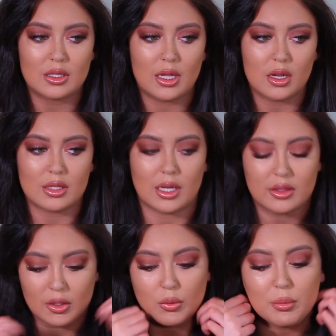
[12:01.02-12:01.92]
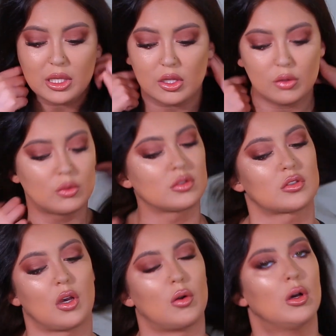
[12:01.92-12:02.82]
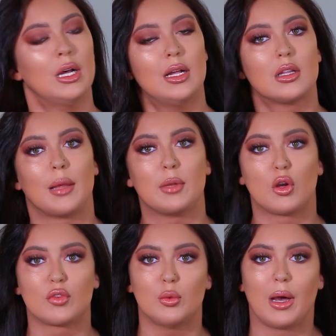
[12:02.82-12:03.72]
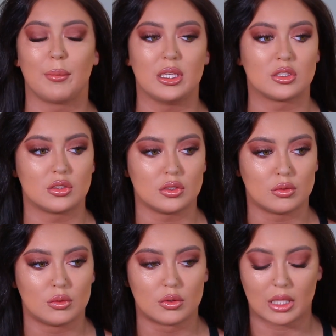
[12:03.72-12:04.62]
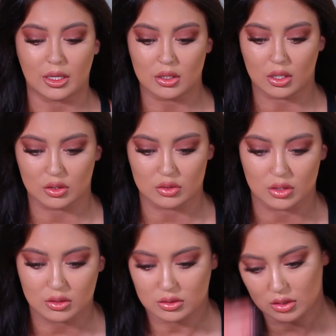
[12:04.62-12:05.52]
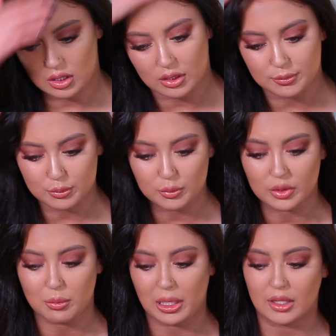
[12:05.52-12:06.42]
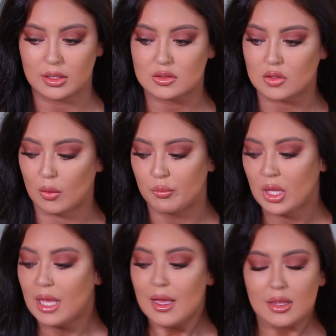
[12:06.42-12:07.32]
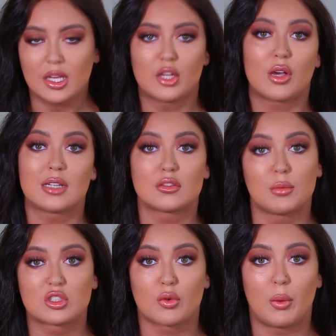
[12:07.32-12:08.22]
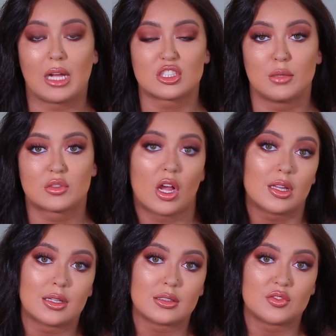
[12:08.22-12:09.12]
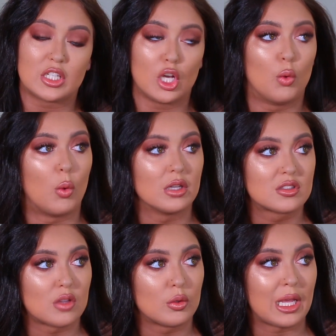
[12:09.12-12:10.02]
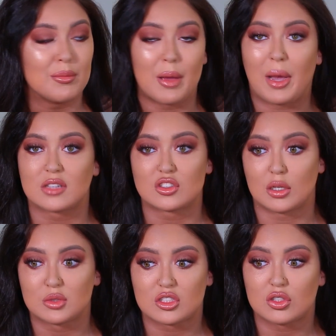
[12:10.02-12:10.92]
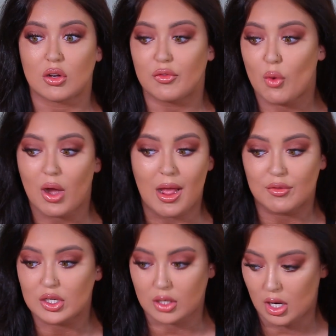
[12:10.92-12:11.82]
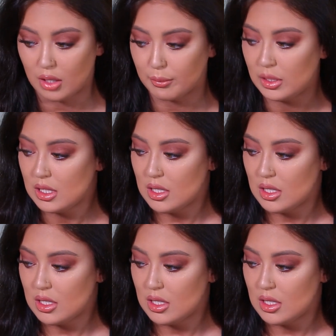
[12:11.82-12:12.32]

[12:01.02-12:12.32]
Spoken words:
in there that I think would be cute, so let me know if you want me to do like another look with the palette. So thank you guys so much for watching. I'm sorry that this video was so late. My Boxycharm just took forever to come.